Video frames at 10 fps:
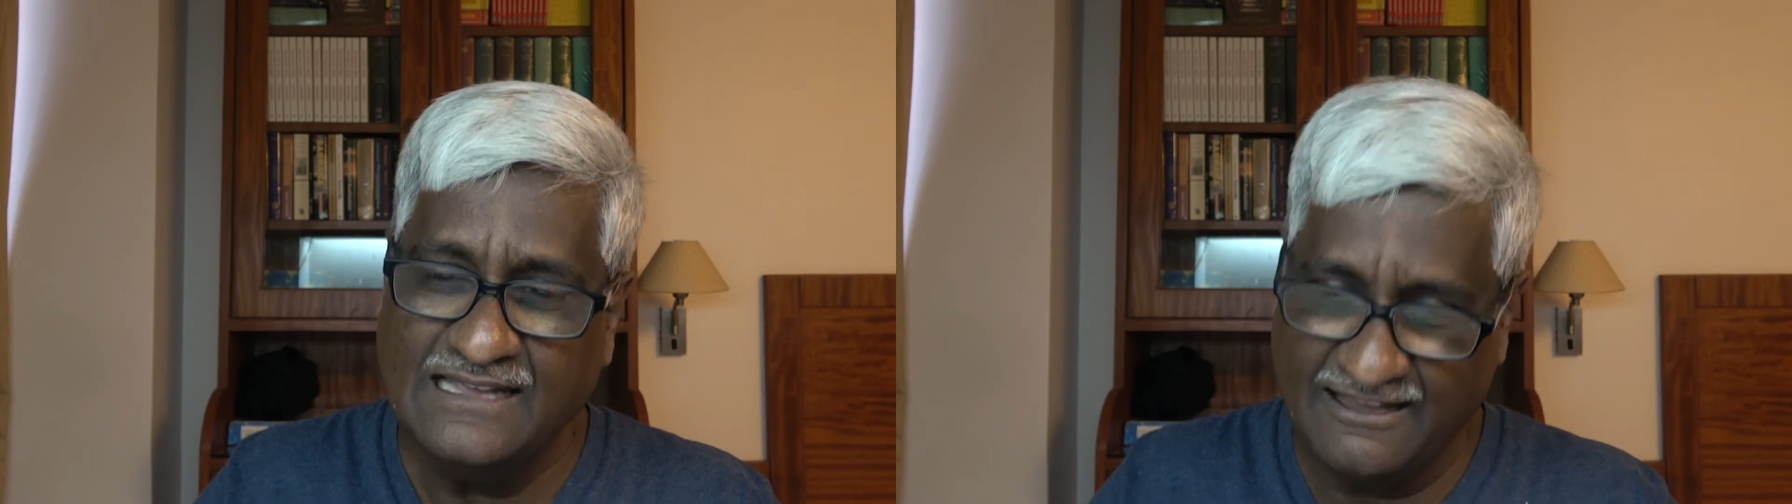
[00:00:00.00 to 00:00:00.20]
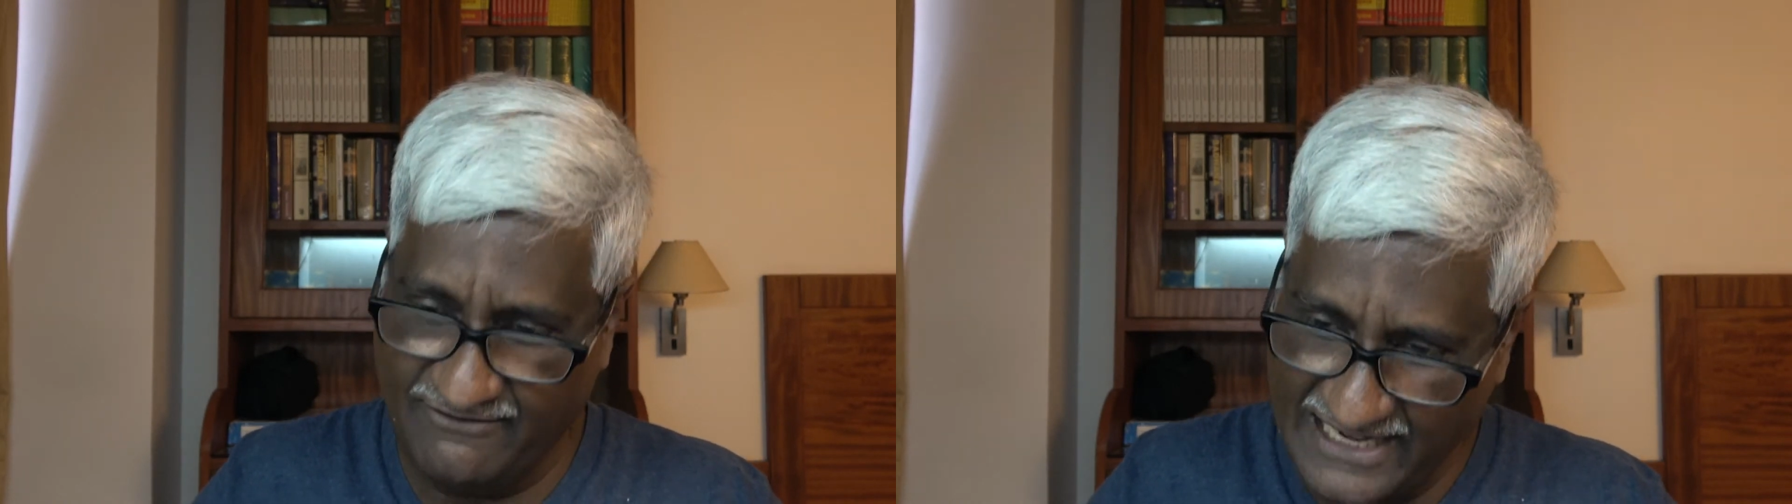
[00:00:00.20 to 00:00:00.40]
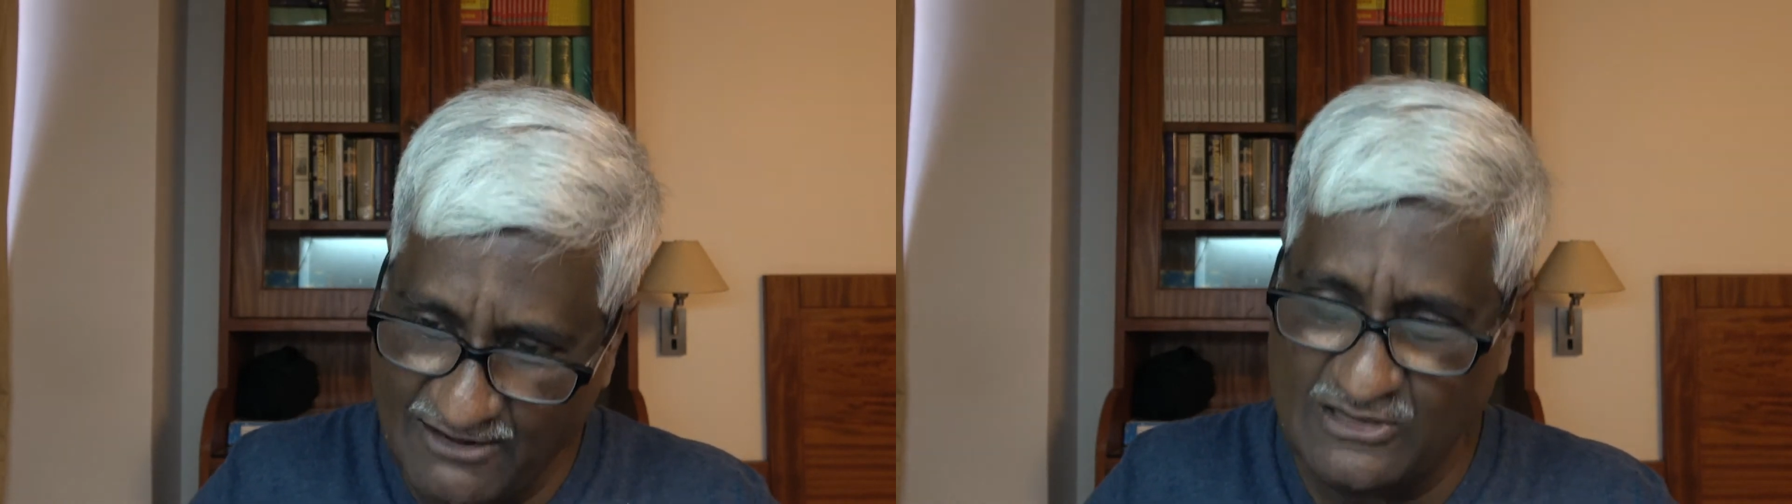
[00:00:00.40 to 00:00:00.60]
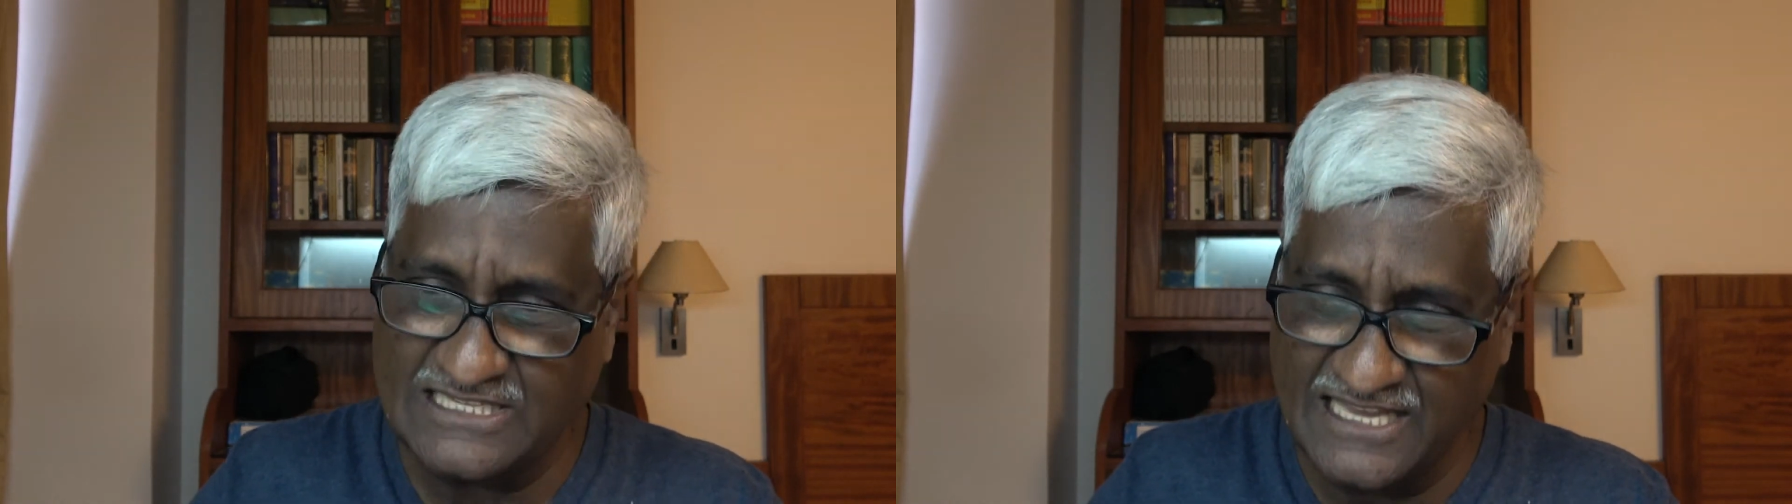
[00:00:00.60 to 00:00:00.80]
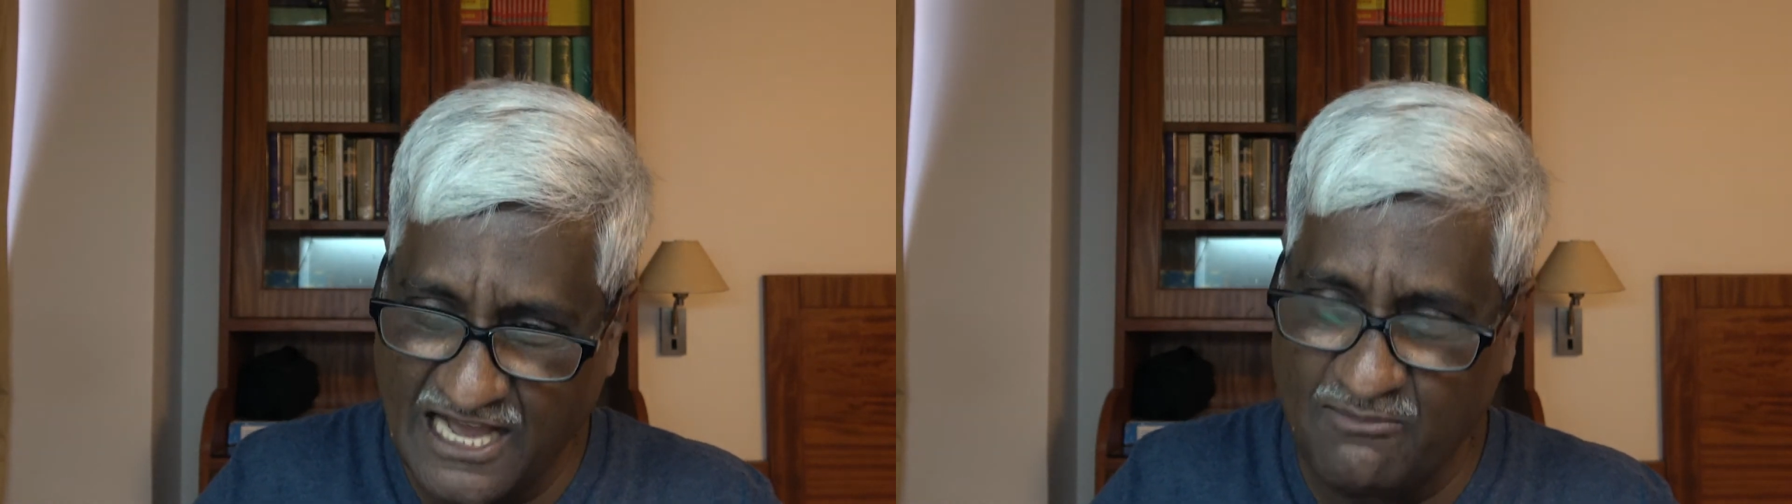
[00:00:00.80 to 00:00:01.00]
And when he was
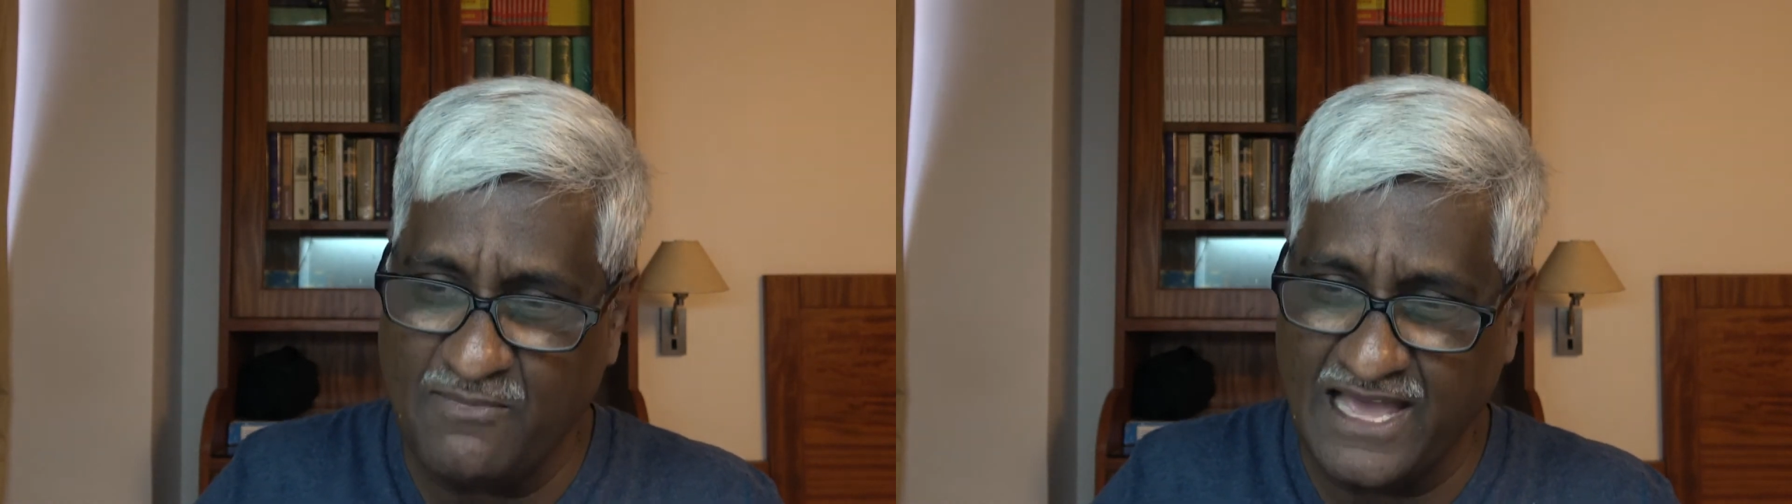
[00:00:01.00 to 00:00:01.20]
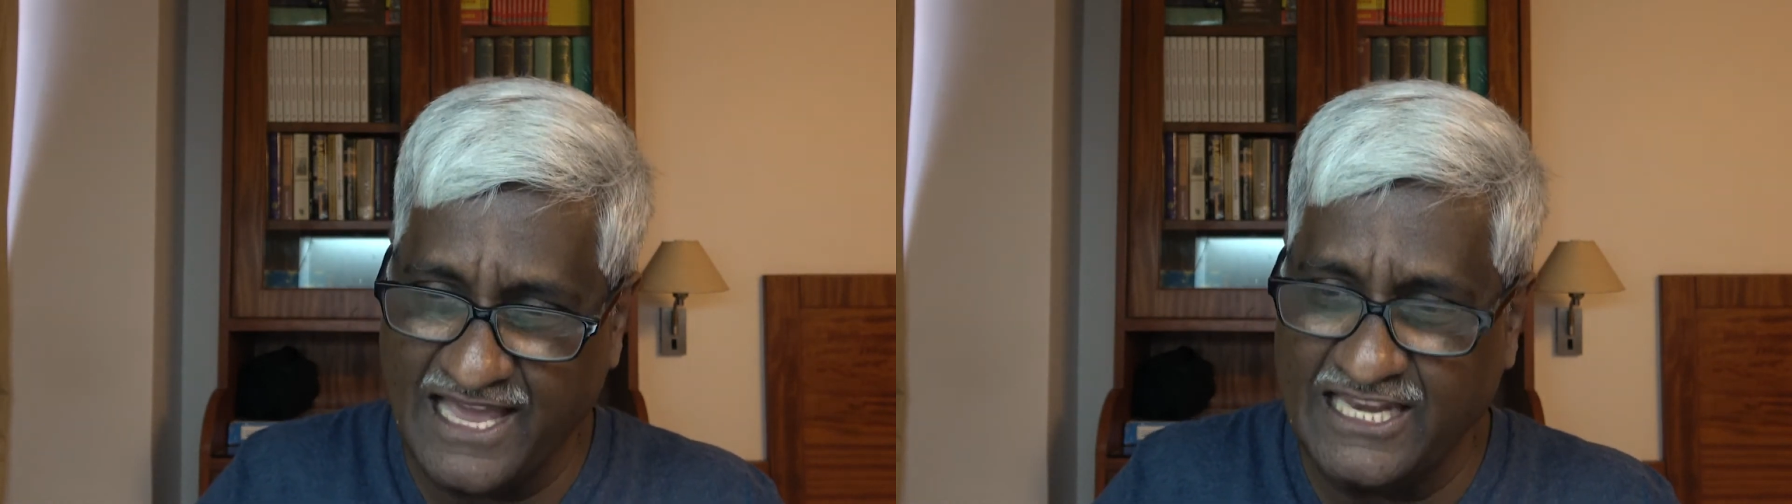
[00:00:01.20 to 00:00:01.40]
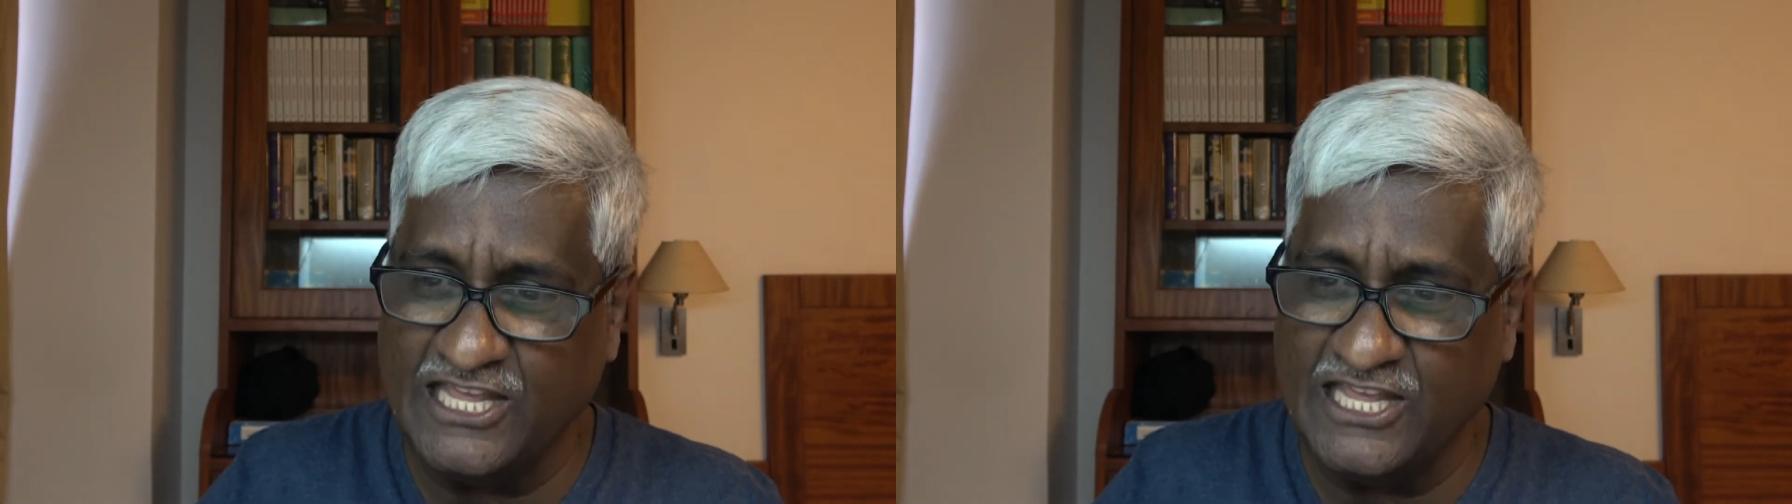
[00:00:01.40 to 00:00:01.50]
a young man,